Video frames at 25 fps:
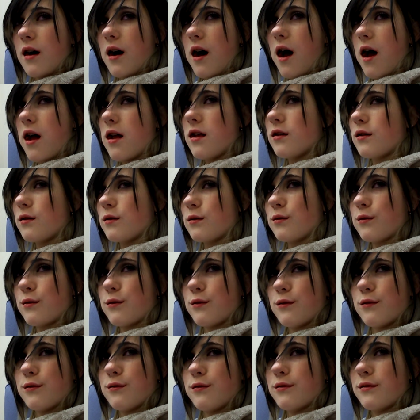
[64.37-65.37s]
I don't
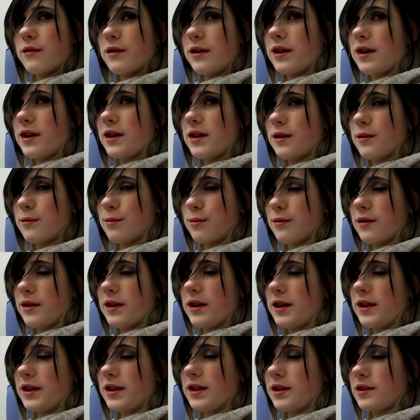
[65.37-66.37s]
know who he is, but
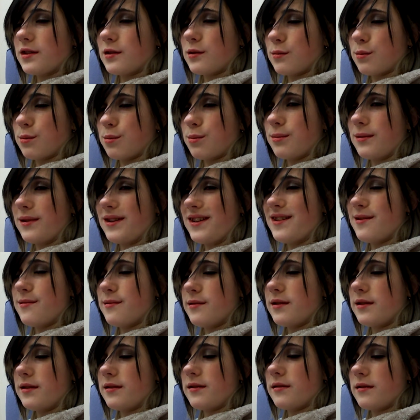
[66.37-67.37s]
he sounds
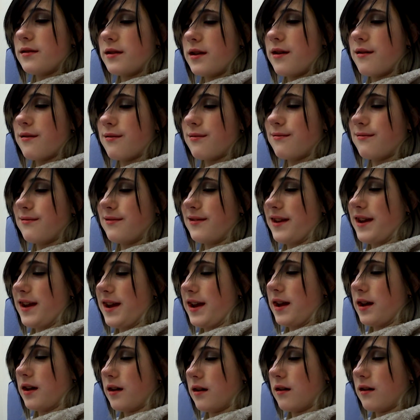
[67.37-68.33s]
pretty nifty.